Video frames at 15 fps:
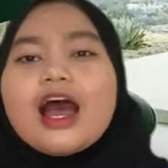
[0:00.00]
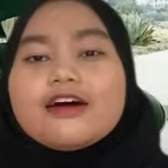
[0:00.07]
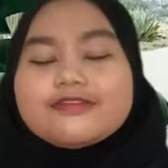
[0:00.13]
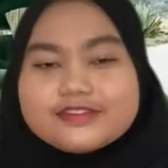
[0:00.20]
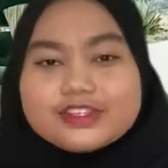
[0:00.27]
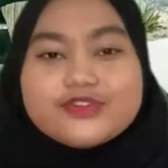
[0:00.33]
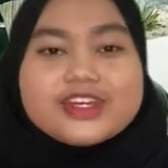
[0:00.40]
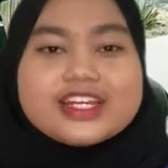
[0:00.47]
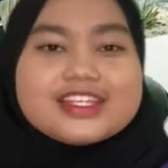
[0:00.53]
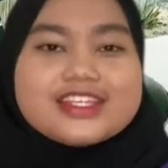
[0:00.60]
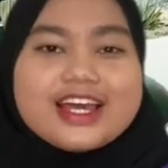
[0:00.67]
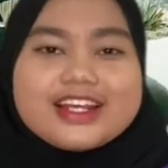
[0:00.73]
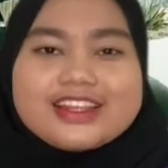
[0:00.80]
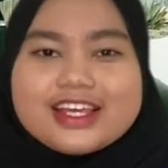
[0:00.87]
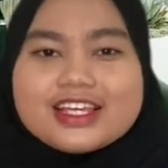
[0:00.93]
After we
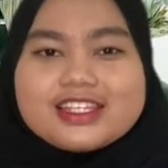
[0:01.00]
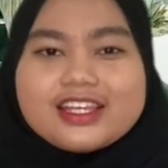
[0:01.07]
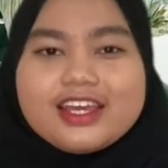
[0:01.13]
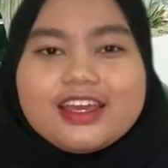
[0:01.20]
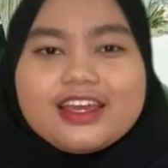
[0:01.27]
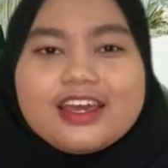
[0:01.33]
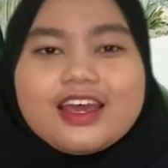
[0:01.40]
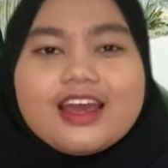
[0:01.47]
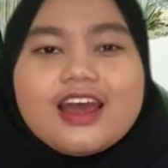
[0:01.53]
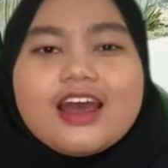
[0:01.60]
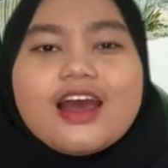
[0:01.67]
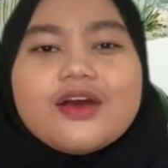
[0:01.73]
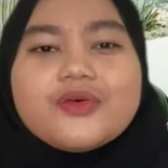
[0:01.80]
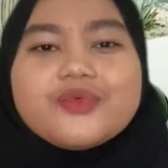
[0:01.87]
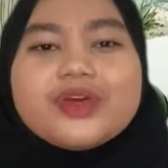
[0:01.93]
decide the testing,
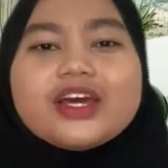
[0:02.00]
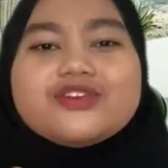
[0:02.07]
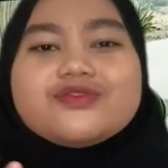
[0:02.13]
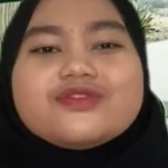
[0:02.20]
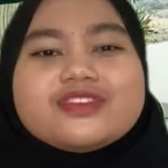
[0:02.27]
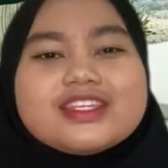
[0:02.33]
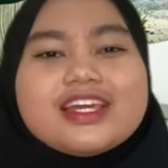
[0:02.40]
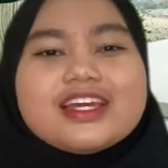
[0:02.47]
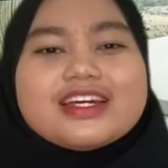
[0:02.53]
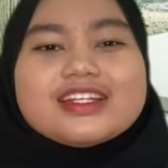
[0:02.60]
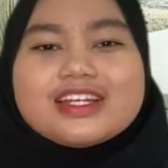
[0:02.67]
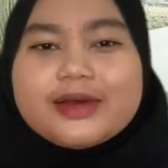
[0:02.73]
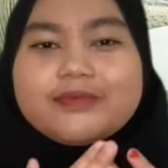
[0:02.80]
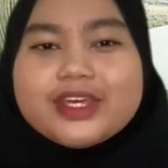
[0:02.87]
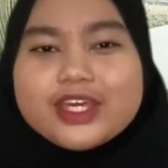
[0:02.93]
we are using a
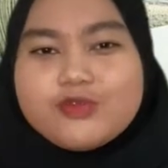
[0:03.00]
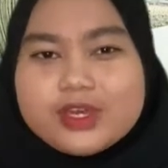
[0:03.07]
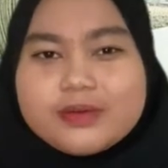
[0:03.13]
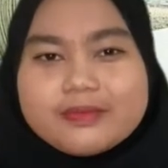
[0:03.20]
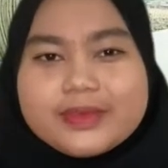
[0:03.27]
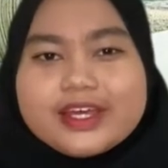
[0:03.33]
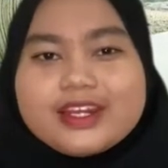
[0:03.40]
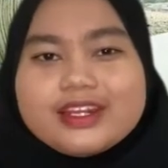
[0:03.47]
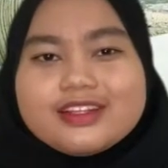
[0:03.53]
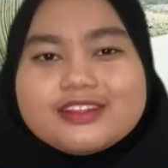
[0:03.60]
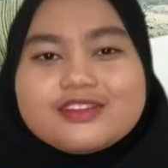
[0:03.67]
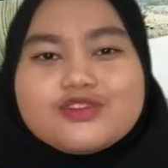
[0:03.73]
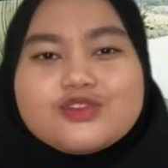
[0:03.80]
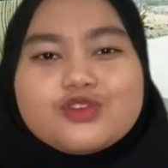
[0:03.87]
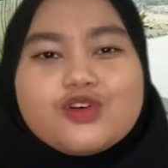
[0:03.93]
dummy equipment
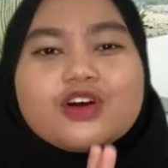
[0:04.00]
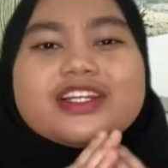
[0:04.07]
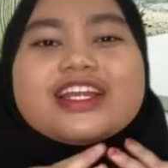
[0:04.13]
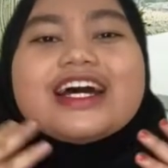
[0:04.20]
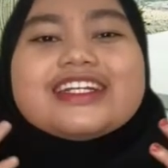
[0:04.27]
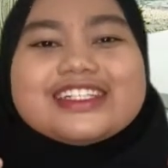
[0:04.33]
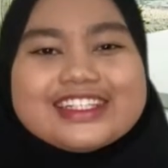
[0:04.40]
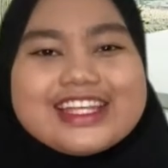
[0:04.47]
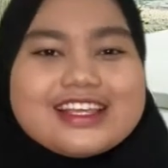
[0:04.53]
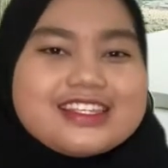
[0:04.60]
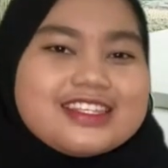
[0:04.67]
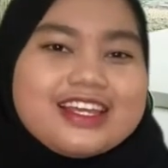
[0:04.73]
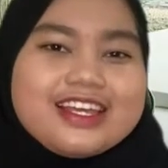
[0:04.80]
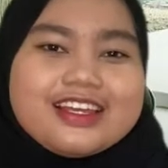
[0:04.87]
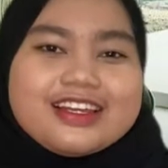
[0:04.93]
to conduct the
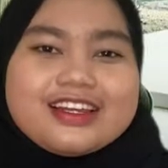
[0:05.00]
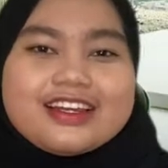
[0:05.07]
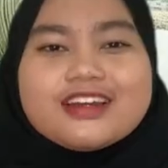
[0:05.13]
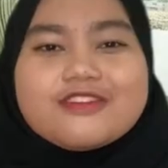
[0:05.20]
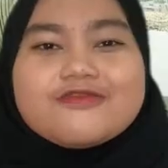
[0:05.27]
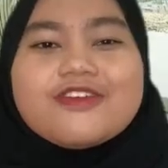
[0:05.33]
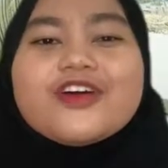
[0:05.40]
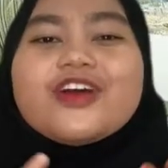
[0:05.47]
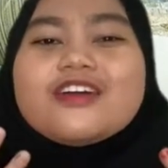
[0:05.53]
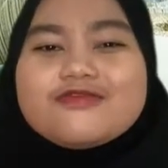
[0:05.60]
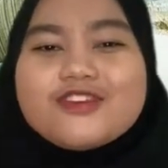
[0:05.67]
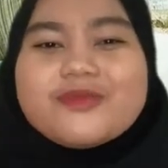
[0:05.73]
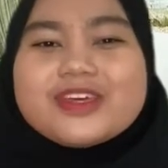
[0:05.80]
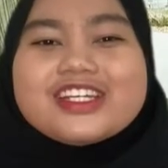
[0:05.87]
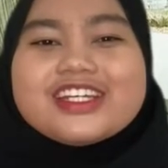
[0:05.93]
testing. For your
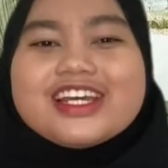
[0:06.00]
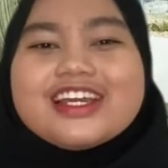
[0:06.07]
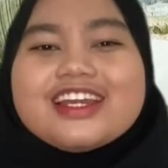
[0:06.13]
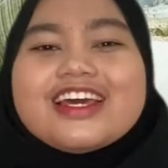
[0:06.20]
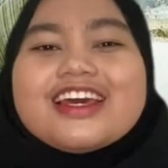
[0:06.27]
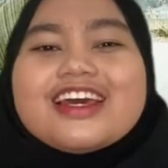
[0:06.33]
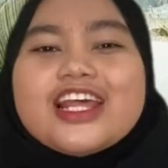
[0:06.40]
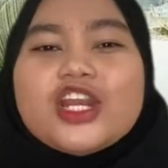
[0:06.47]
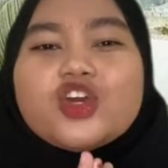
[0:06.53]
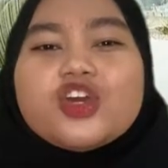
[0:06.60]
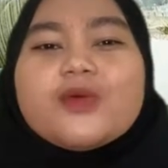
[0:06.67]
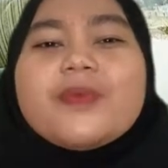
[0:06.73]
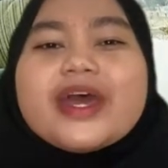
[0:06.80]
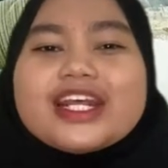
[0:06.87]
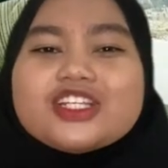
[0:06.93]
information,
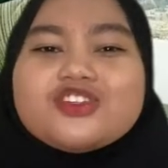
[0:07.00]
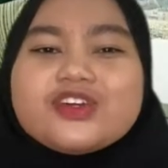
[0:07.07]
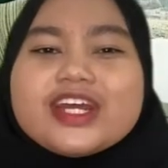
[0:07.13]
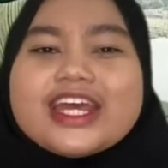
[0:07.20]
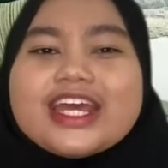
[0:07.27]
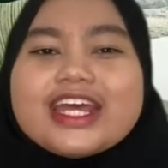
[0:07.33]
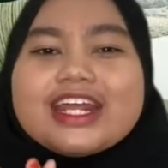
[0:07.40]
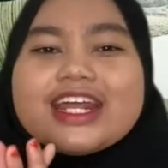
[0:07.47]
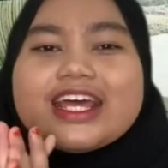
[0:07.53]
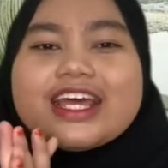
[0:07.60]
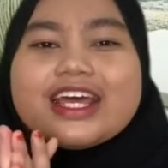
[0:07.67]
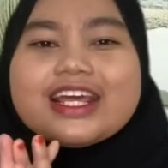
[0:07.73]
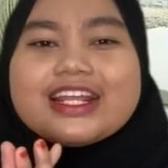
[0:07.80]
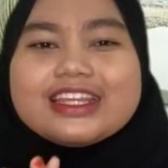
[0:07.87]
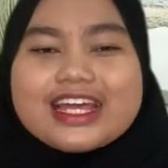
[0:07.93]
liquid penetrate
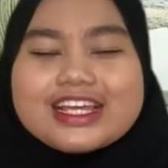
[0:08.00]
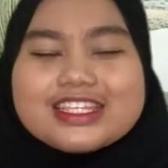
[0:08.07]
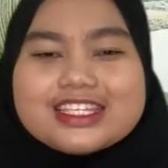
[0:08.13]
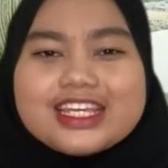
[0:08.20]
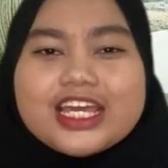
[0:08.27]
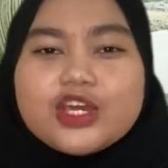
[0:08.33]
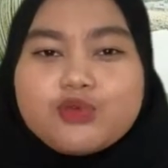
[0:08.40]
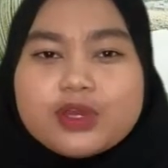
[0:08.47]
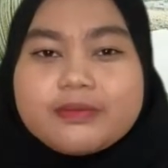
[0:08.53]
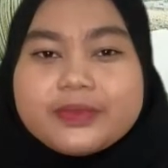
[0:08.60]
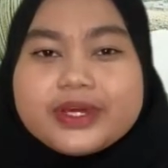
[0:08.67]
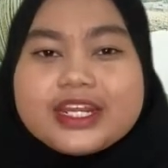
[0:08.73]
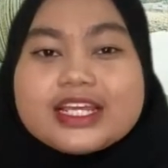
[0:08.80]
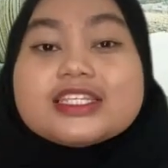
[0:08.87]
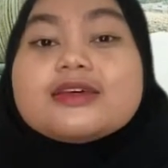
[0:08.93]
testing
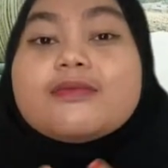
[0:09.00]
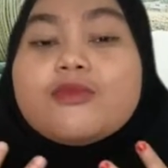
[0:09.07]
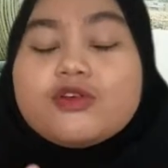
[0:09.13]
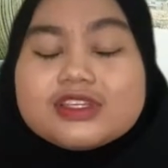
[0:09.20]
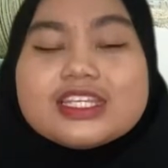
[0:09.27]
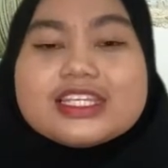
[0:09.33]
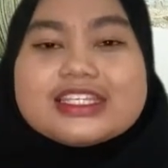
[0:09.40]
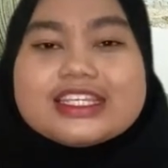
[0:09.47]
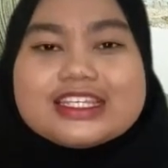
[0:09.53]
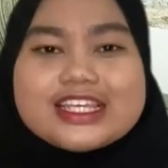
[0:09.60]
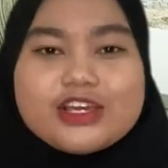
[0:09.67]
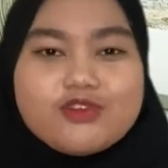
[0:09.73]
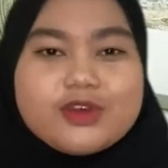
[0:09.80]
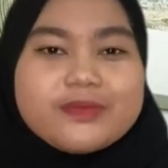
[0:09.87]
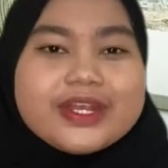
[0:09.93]
equipment is the most easiest
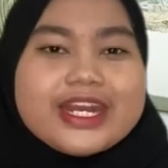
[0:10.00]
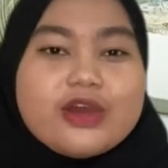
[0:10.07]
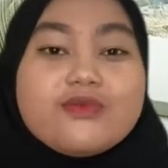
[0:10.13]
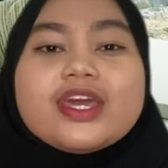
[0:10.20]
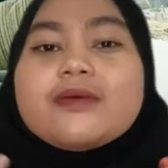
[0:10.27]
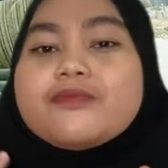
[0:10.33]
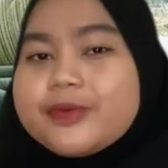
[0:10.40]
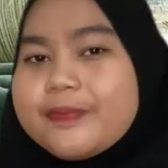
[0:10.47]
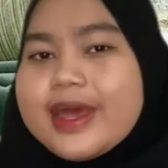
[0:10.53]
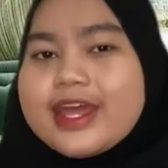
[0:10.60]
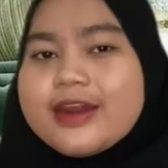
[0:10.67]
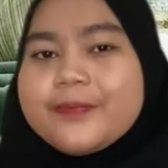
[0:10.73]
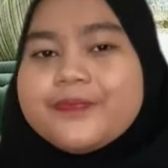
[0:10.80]
equipment that we can prepare.